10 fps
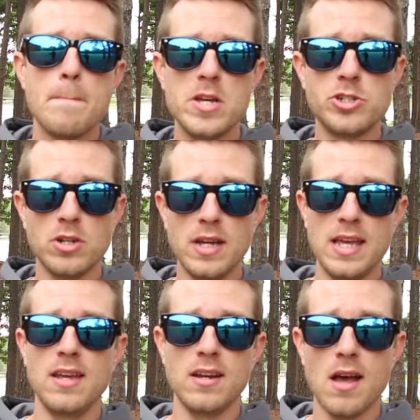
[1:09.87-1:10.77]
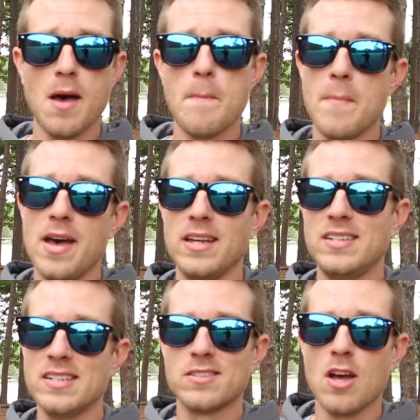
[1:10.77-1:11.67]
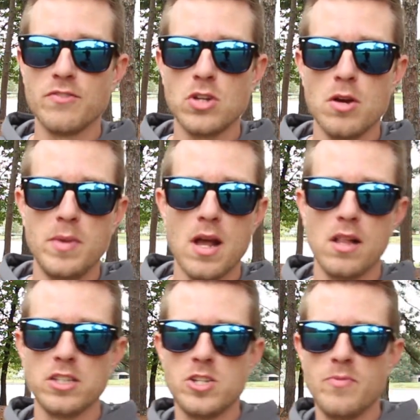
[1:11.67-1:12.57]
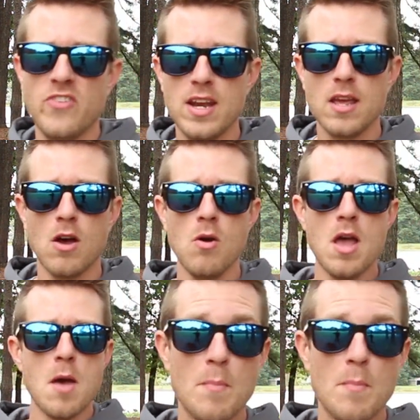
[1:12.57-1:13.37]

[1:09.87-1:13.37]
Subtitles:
be sure to hit up my disc golf terminology video.